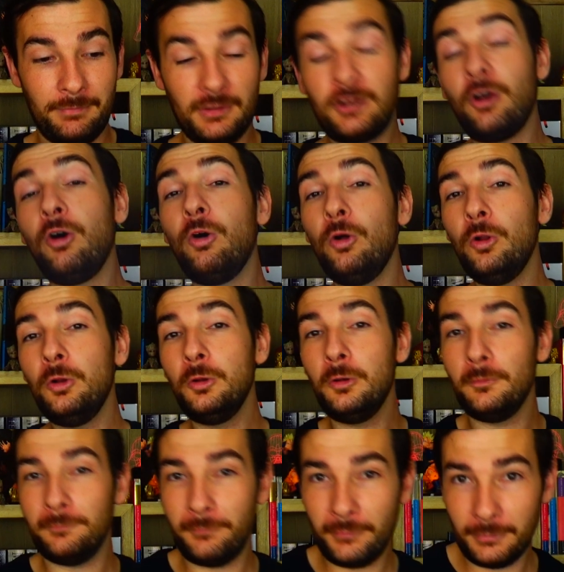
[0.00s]
The
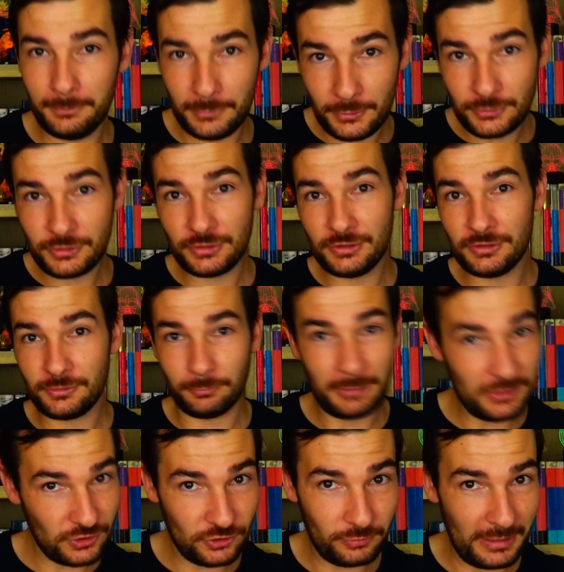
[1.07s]
call for the Mutant
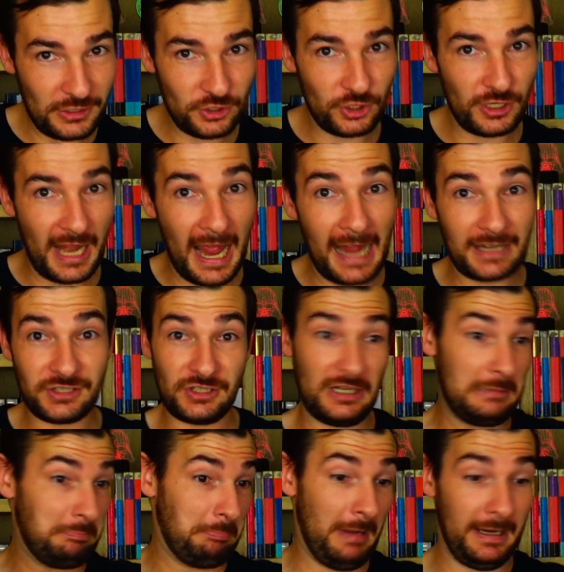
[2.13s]
Registration Act
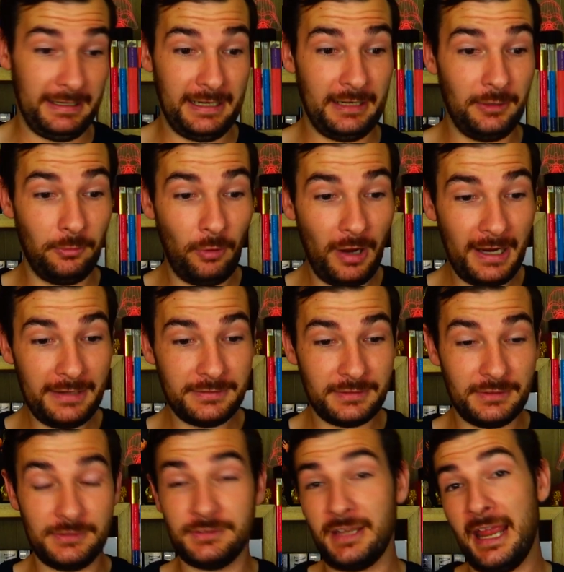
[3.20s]
again
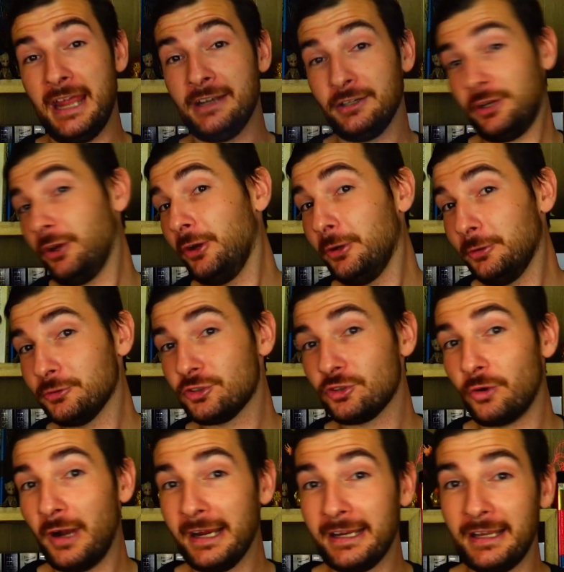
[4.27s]
arises, and Colonel
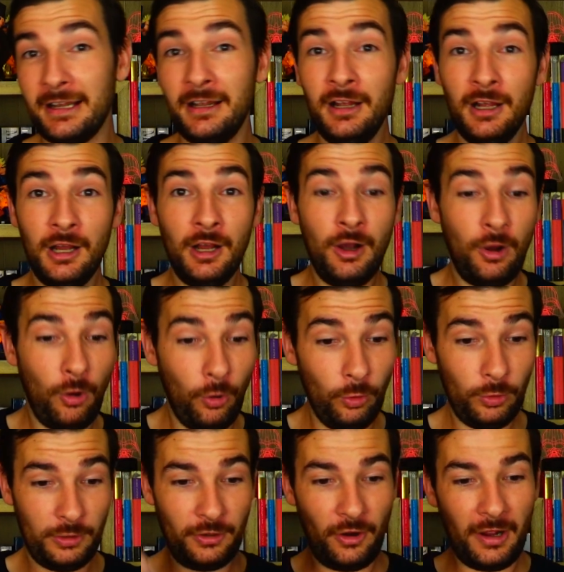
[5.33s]
Stryker
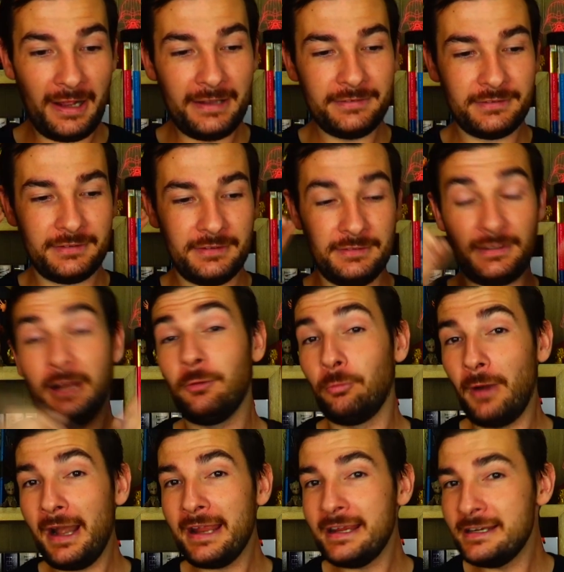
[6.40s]
organizes a
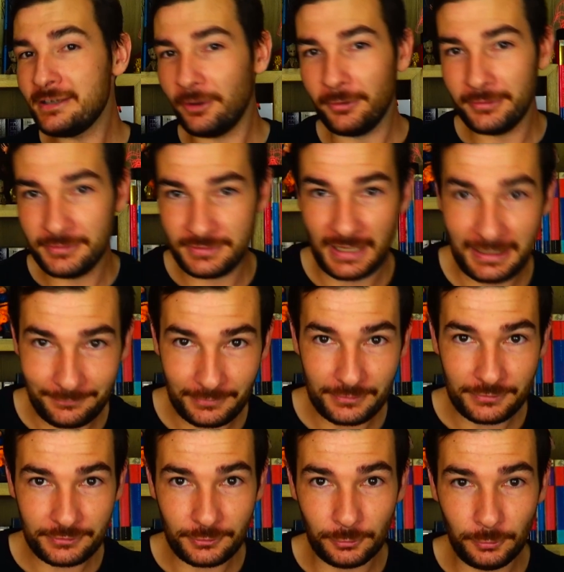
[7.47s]
raid on
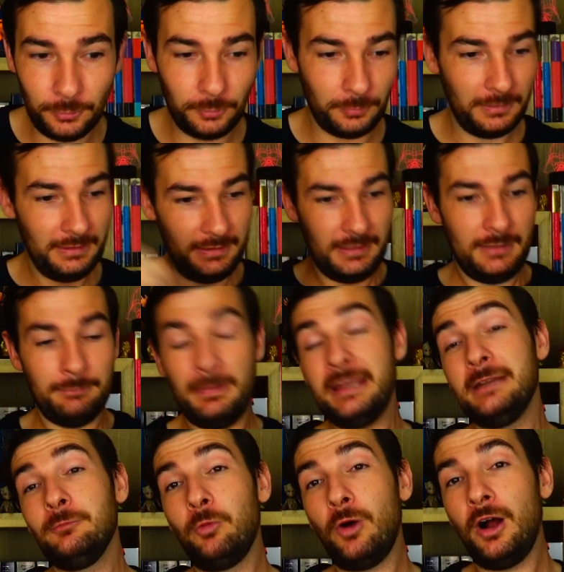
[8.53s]
Xavier's school.
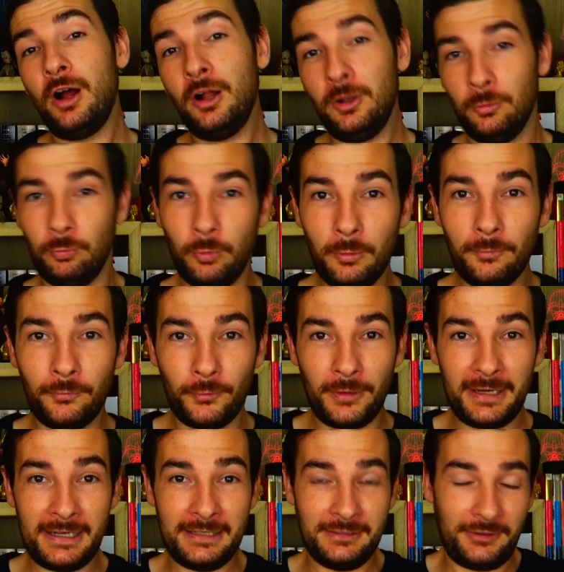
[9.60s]
Meanwhile,
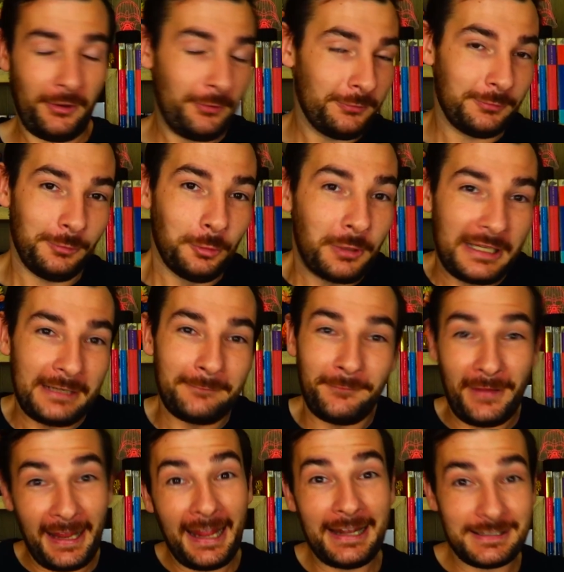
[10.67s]
Wolverine goes looking
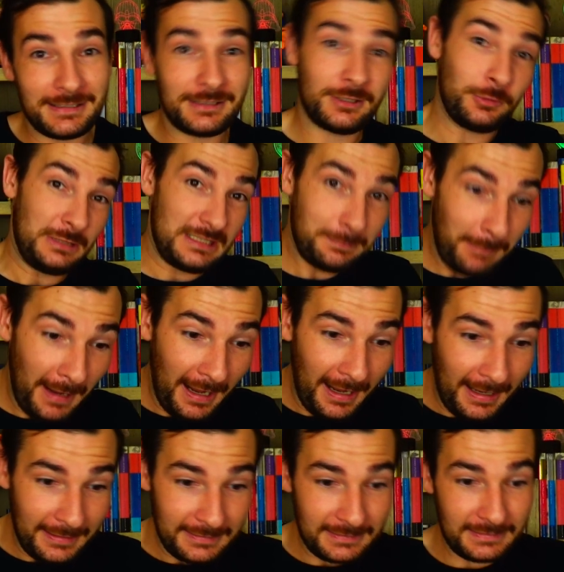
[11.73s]
for answers to his
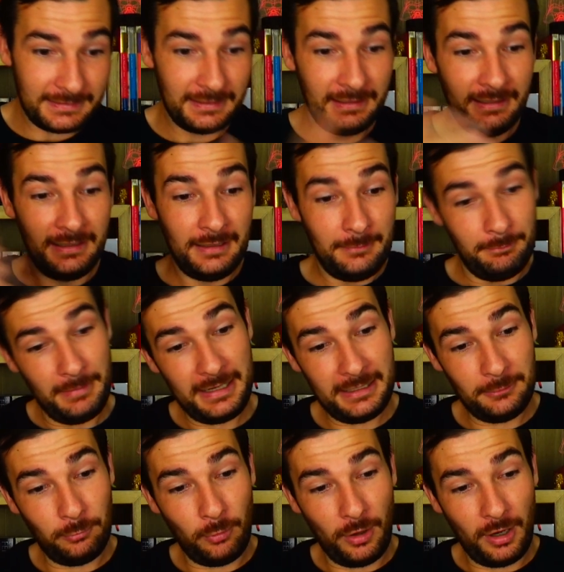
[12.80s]
past.
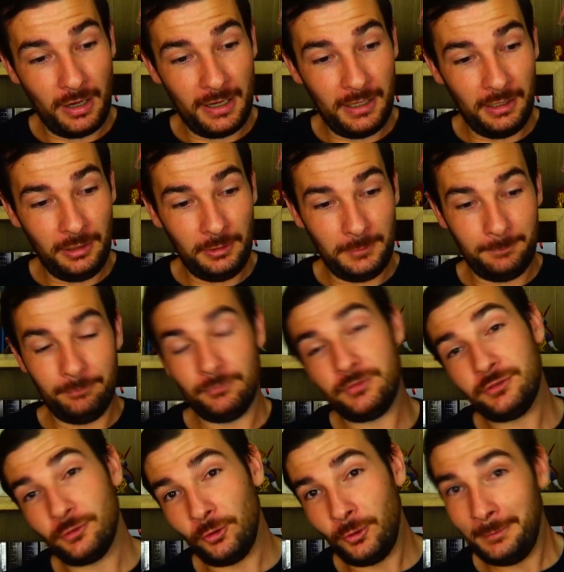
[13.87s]
Meanwhile,
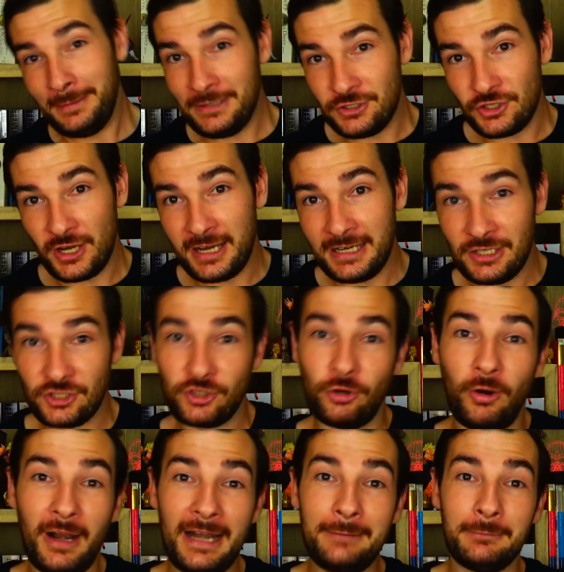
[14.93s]
Storm and Jean
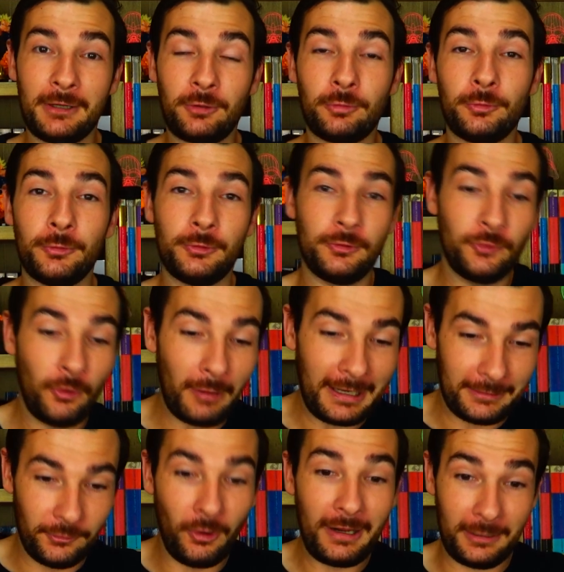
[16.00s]
try and recruit
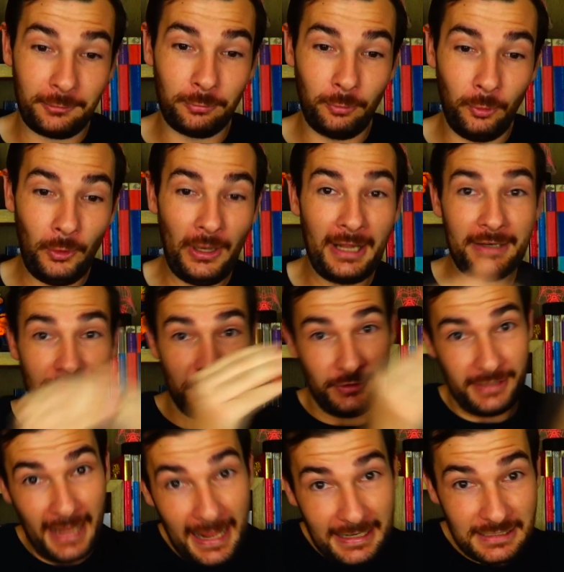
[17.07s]
Nightcrawler to
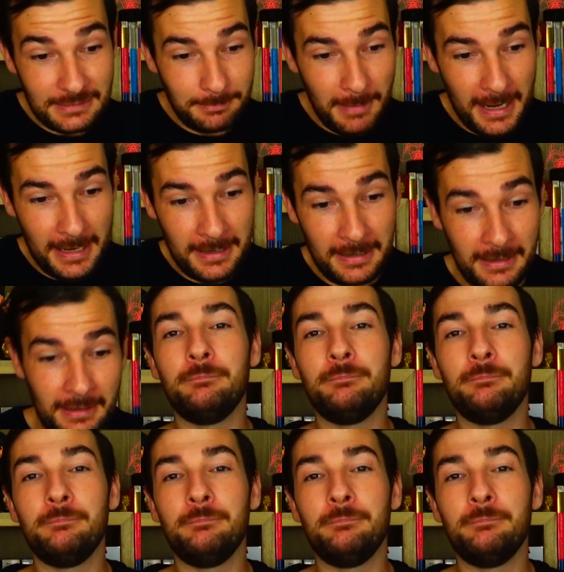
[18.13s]
the X-Men.